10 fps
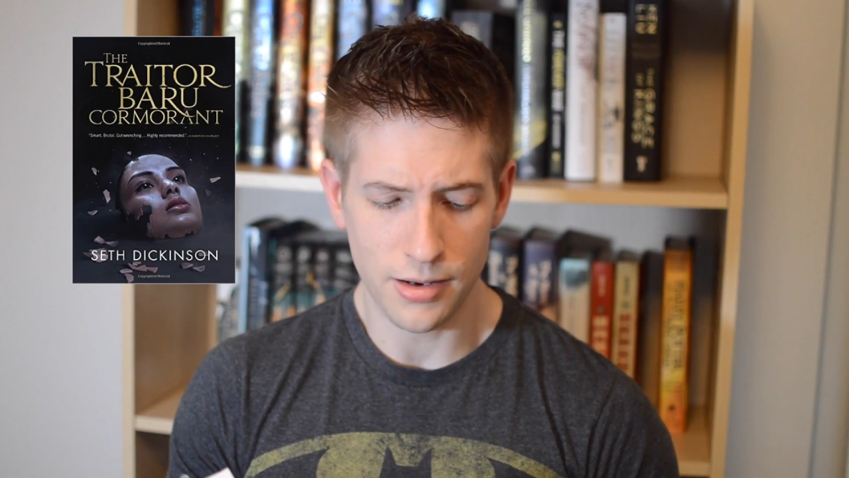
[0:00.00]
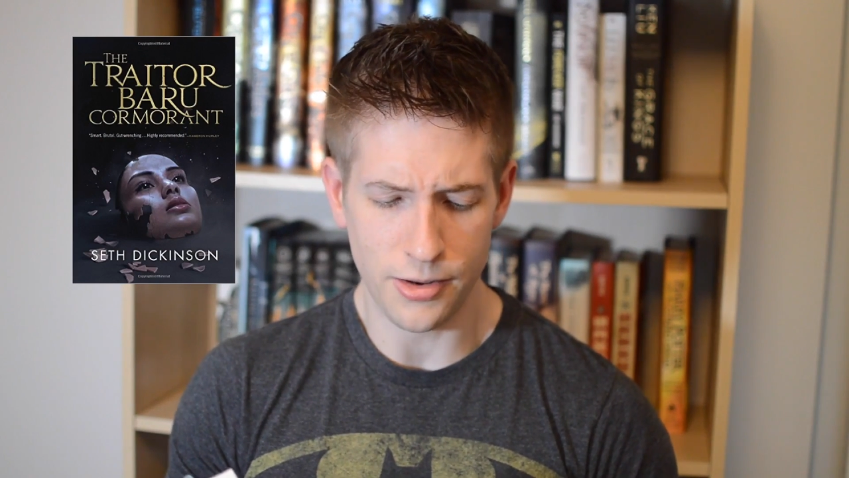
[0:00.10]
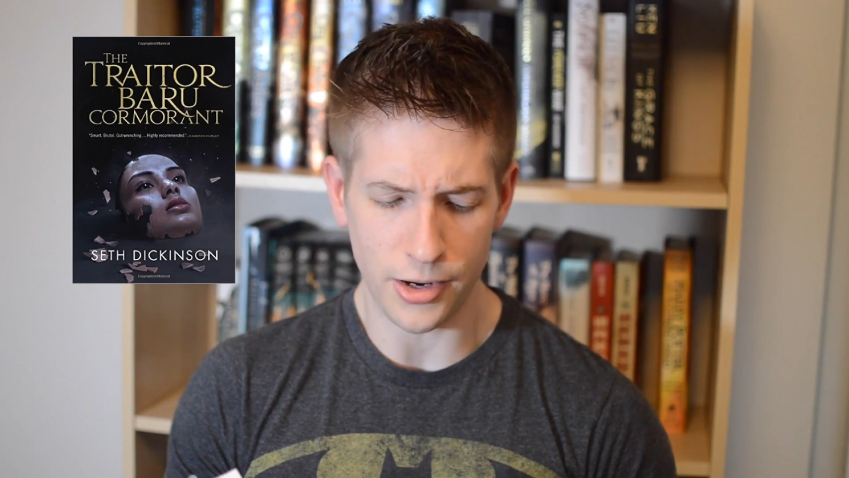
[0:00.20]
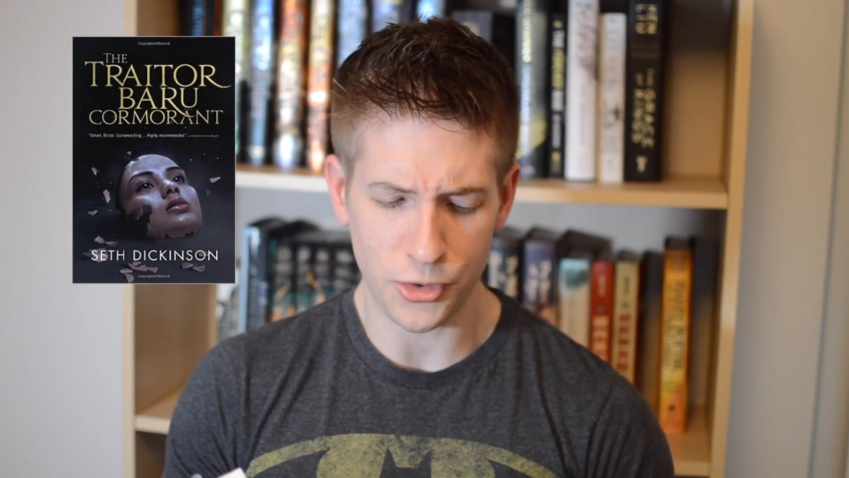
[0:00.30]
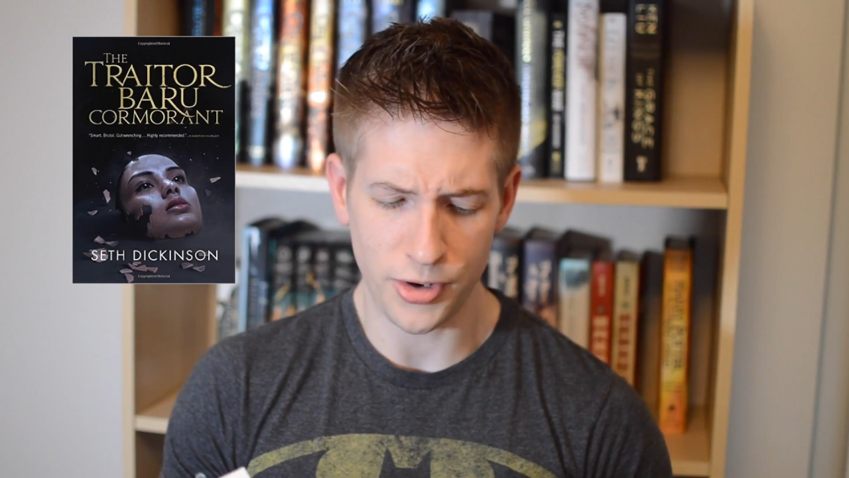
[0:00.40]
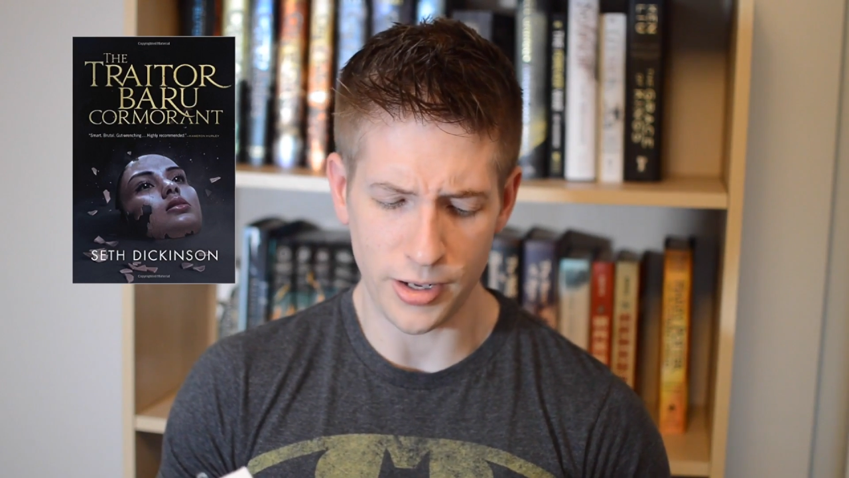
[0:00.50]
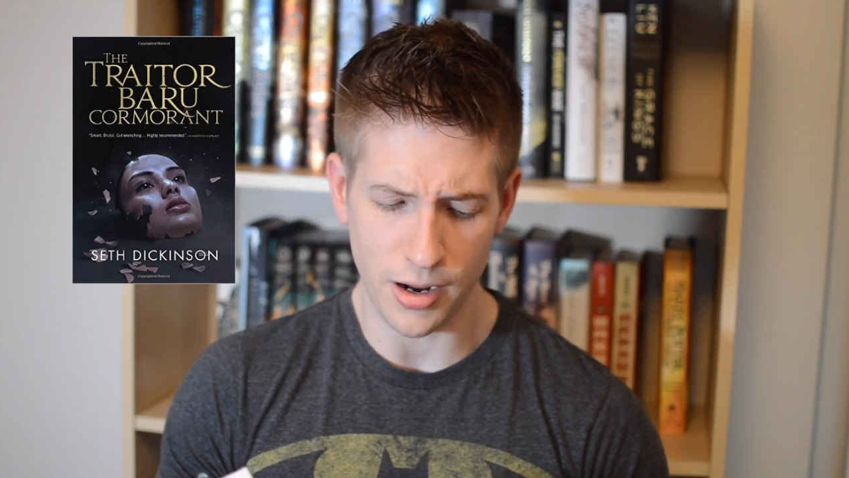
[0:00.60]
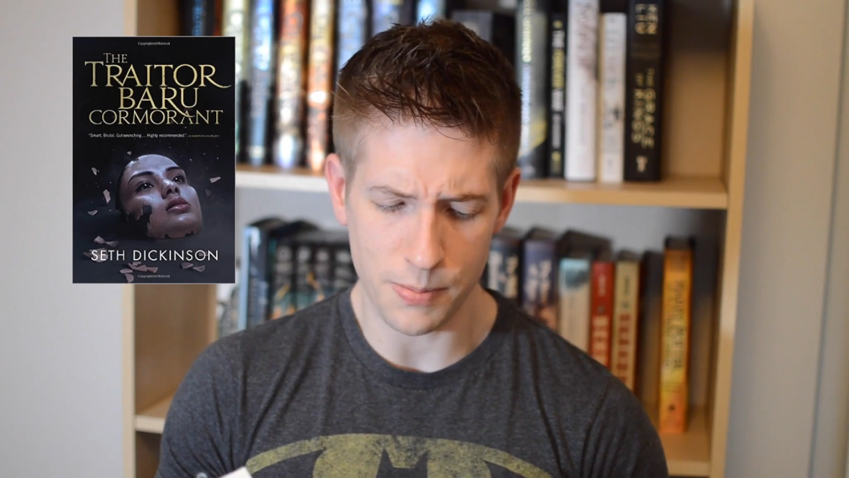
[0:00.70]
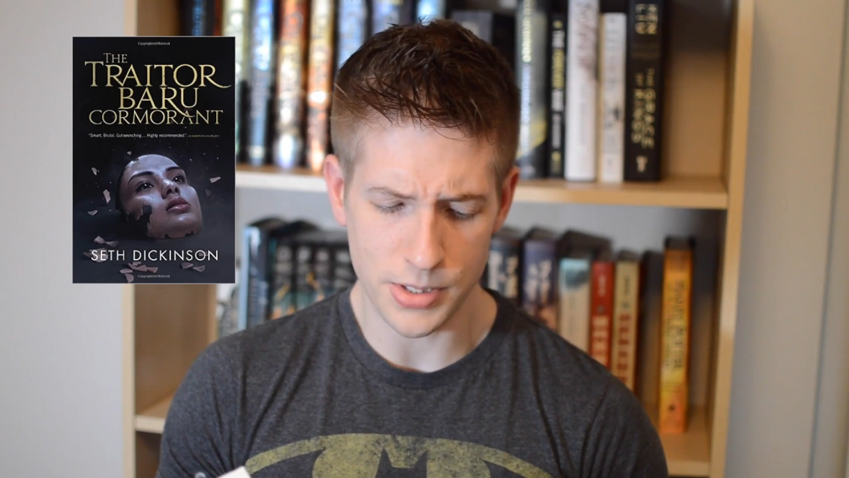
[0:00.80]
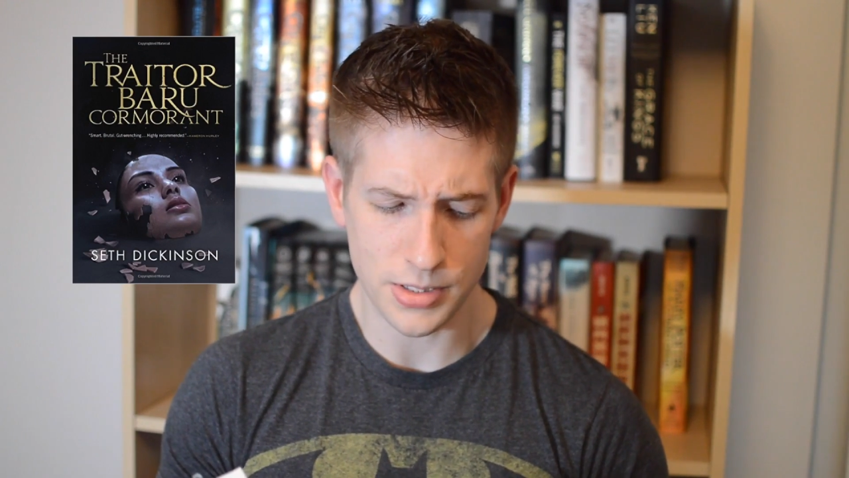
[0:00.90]
doctrine and
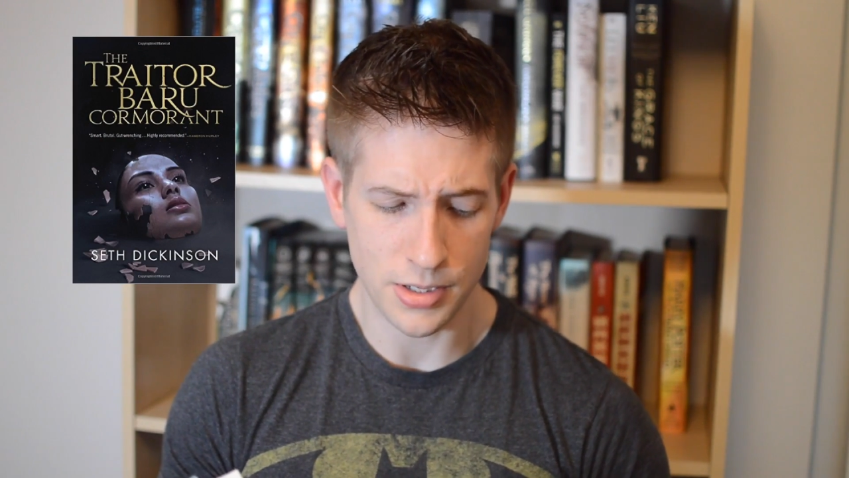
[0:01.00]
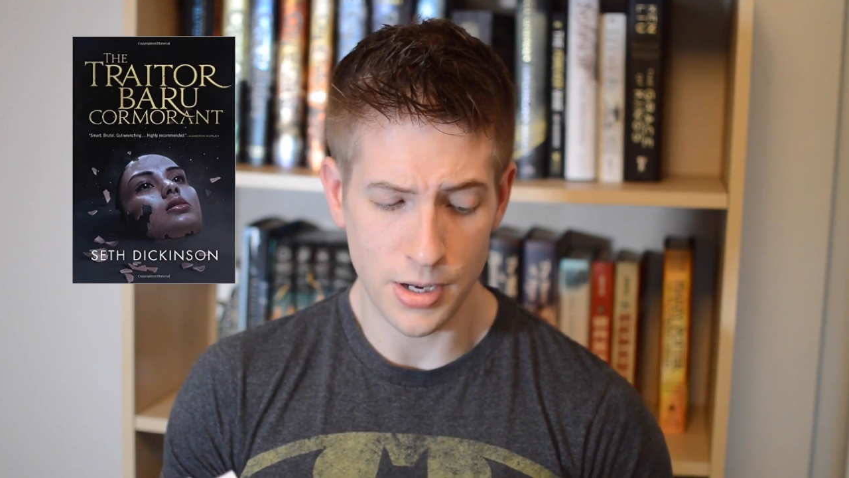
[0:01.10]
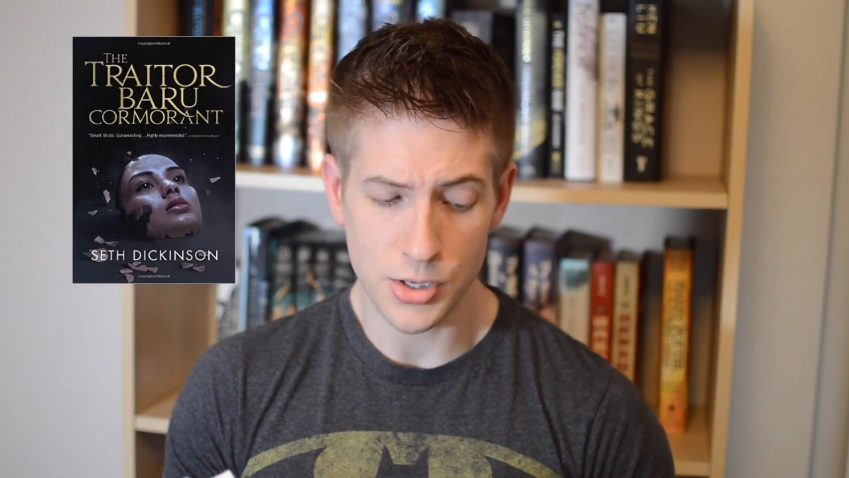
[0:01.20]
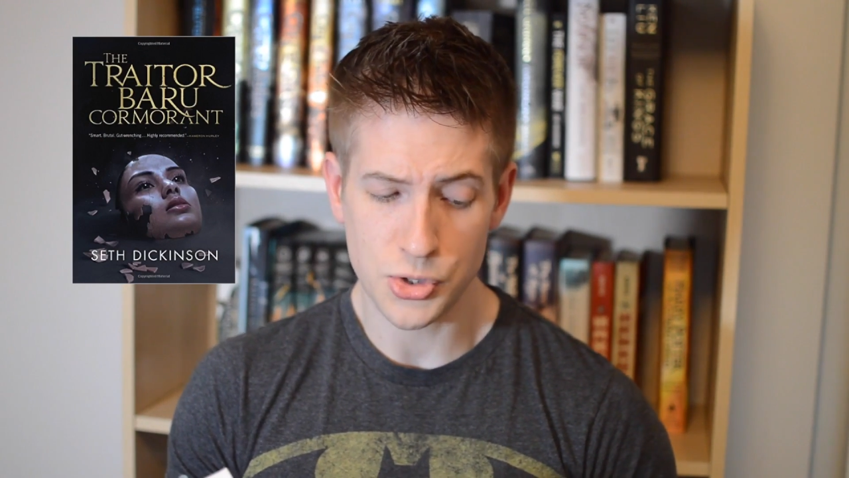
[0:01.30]
compass,